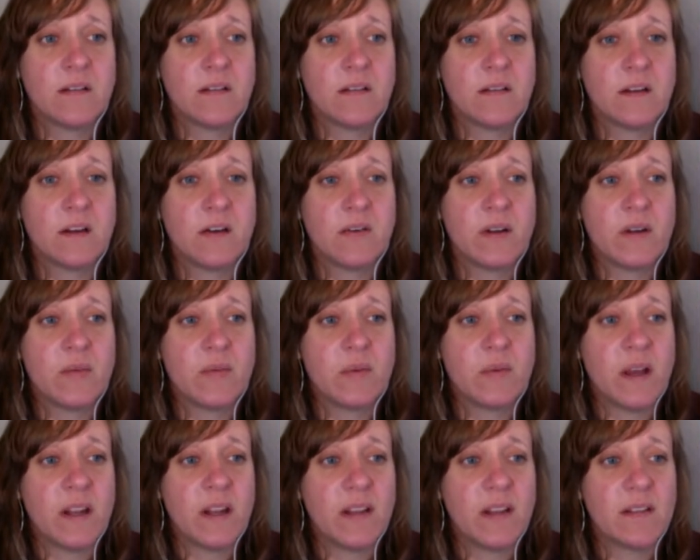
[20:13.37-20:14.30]
Oh, it
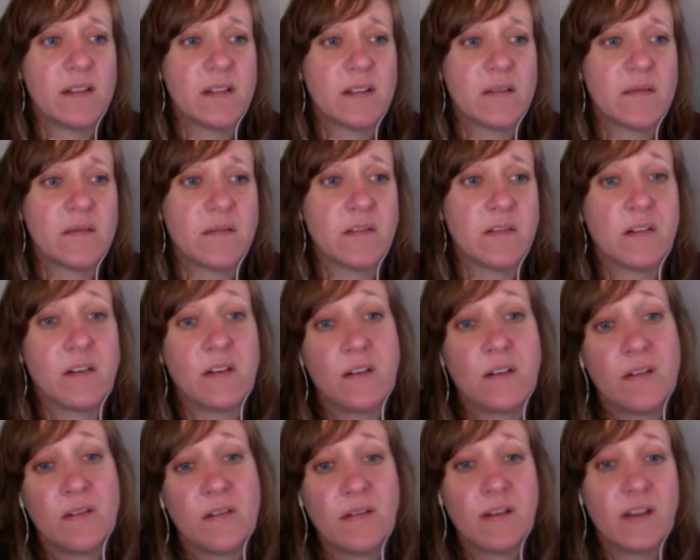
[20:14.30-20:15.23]
applied as a
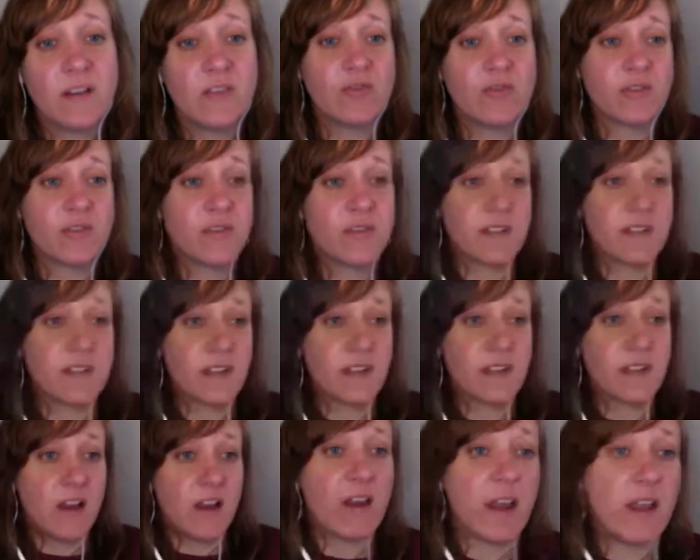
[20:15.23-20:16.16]
interesting.
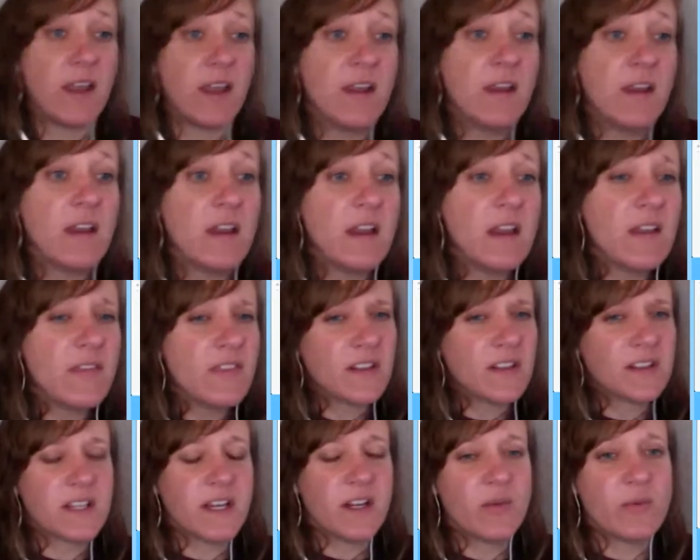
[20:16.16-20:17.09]
Okay, that's
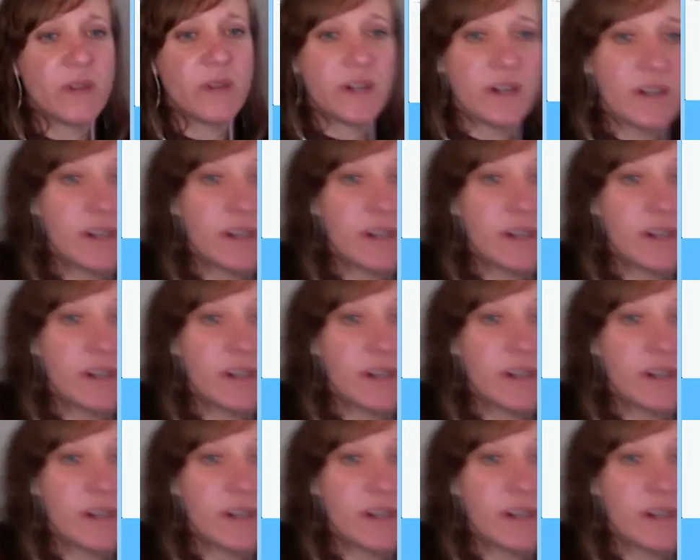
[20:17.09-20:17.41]
kind of weird.